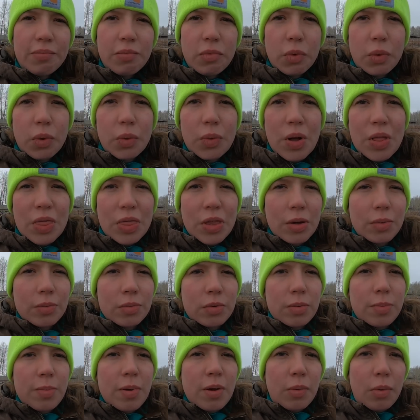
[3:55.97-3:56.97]
We want them
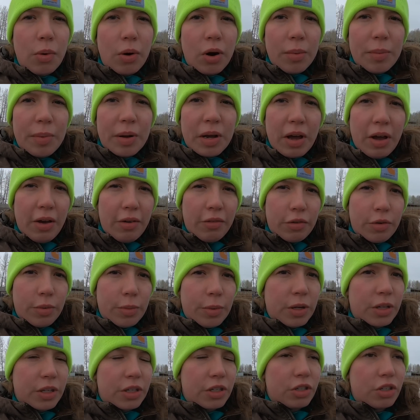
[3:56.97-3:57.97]
to be warm and
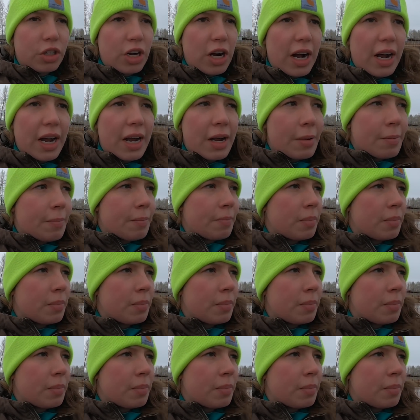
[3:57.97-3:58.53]
comfortable and dry,